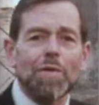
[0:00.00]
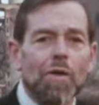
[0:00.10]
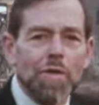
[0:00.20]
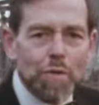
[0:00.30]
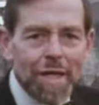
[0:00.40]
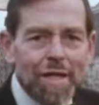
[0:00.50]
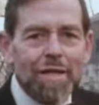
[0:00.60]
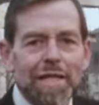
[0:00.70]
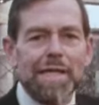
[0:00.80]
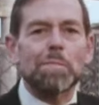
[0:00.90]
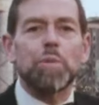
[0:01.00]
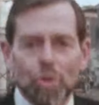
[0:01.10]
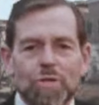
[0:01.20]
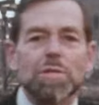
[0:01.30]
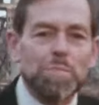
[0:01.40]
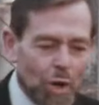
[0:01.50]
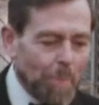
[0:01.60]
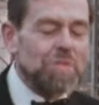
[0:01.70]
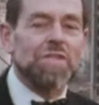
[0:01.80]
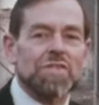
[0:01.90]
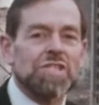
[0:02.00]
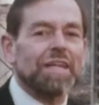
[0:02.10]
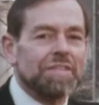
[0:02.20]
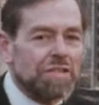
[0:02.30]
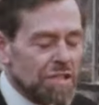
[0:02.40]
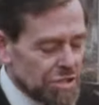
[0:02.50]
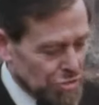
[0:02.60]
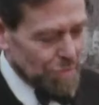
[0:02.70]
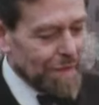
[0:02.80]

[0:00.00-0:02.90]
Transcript: you know, the really important purpose of the Second Industrial